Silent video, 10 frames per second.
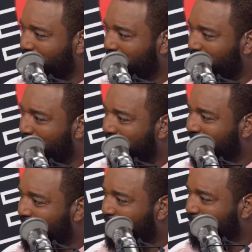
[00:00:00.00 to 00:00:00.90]
are painted
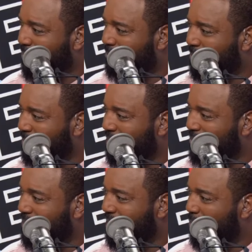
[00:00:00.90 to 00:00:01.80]
on. What are we
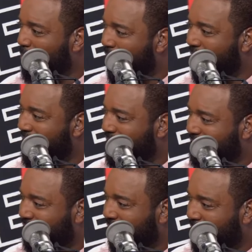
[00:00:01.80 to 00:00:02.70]
doing here? Why
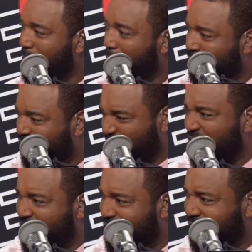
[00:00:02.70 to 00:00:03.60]
is Hembo's
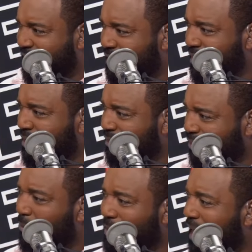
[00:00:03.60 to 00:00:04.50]
jeans
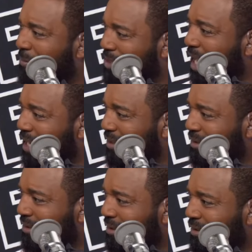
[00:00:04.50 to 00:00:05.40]
so damn tight?
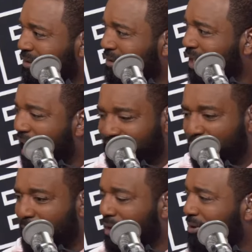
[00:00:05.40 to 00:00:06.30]
I
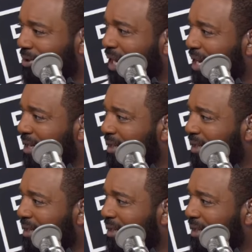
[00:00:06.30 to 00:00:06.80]
don't understand it.